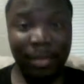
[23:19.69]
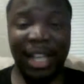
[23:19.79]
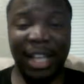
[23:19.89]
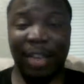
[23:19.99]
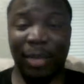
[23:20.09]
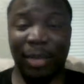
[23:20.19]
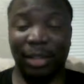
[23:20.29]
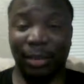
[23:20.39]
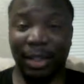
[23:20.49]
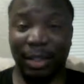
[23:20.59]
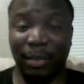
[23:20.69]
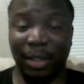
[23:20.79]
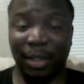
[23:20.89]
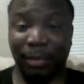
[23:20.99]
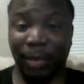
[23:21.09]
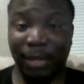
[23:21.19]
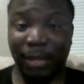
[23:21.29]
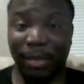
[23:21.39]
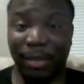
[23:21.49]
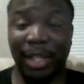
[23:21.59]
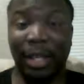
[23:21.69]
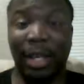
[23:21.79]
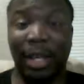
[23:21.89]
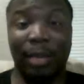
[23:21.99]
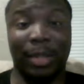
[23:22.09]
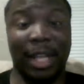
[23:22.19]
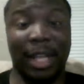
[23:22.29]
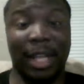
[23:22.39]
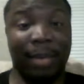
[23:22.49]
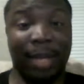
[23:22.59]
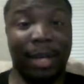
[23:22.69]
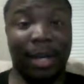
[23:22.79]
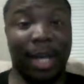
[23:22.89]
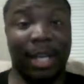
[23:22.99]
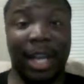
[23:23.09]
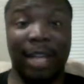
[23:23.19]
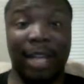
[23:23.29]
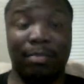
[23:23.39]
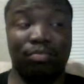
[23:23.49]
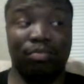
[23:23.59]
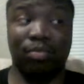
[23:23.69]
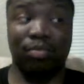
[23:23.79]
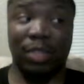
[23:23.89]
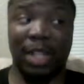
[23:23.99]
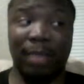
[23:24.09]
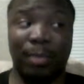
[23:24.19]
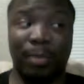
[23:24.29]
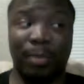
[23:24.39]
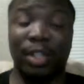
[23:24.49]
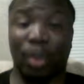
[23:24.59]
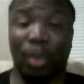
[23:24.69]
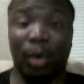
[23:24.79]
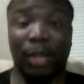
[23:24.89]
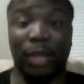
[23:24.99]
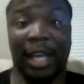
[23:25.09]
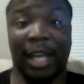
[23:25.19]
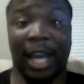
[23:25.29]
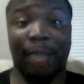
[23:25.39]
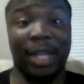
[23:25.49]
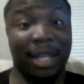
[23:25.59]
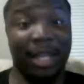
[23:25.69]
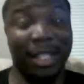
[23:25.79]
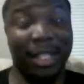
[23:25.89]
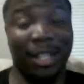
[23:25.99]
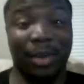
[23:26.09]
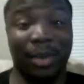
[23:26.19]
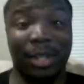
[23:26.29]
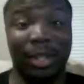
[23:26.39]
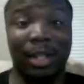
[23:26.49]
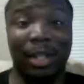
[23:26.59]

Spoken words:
They went through a little bit of a rough streak, but they came in there and they controlled that game in Minnesota.